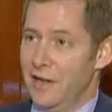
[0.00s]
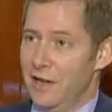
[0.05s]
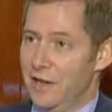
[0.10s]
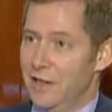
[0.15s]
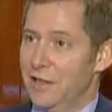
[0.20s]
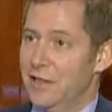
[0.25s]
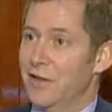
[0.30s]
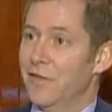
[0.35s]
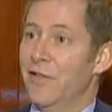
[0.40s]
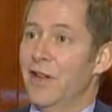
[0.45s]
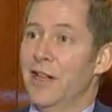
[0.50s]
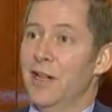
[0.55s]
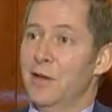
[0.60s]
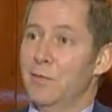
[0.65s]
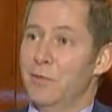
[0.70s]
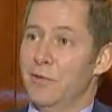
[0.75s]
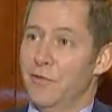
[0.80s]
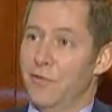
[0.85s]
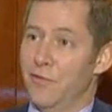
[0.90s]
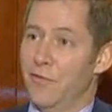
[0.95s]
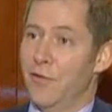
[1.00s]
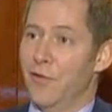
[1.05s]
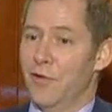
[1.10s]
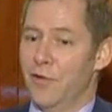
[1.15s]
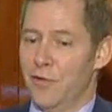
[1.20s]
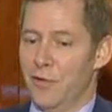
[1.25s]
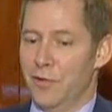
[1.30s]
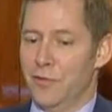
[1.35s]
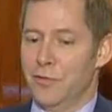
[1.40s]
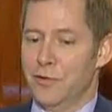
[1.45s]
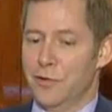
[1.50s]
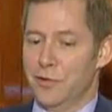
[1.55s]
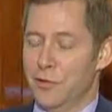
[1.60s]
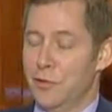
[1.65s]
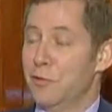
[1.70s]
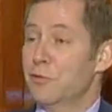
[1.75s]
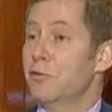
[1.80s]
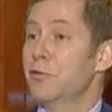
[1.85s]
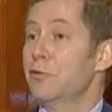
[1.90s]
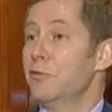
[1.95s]
that's available for those
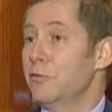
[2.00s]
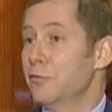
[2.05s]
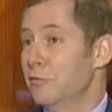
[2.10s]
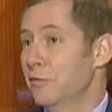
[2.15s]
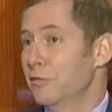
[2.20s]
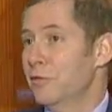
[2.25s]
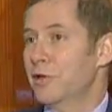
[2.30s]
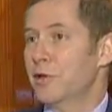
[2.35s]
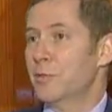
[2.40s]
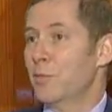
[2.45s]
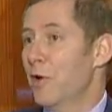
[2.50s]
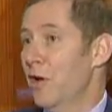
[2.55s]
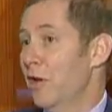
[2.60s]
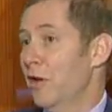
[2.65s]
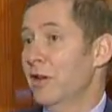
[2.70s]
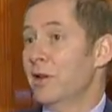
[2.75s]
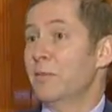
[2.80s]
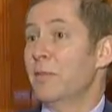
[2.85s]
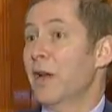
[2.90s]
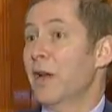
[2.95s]
true small and